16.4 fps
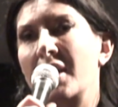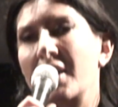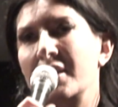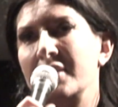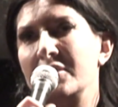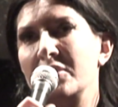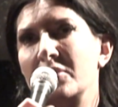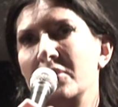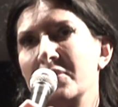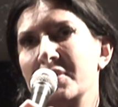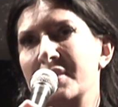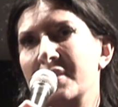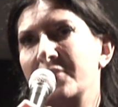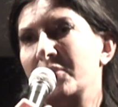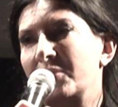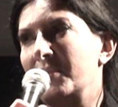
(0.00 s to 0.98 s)
And you always
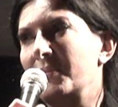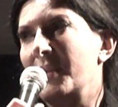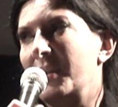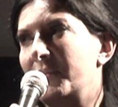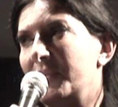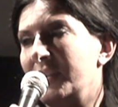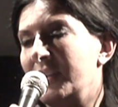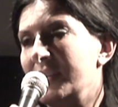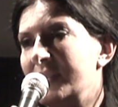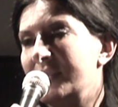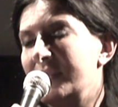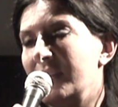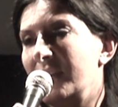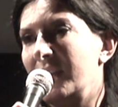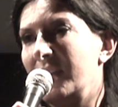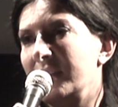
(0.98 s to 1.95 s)
have to remember
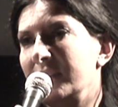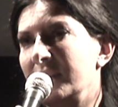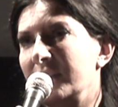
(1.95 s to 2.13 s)
this. And